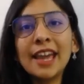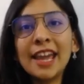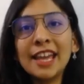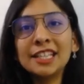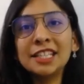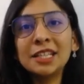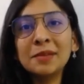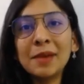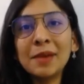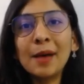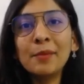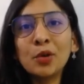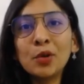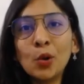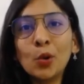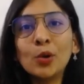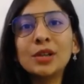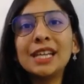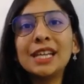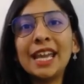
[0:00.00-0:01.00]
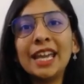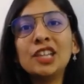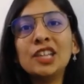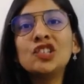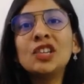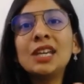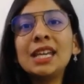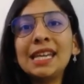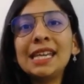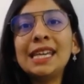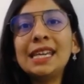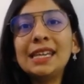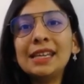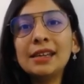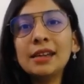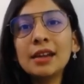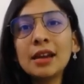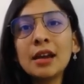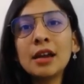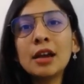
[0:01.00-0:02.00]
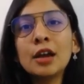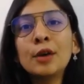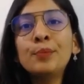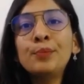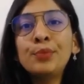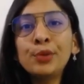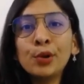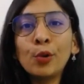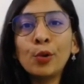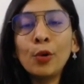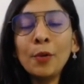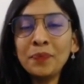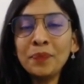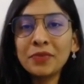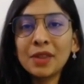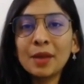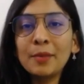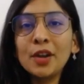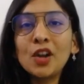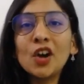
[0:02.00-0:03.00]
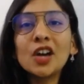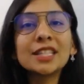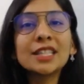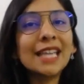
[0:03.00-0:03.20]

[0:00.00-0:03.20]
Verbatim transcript: AG ma'am code AGE Pro because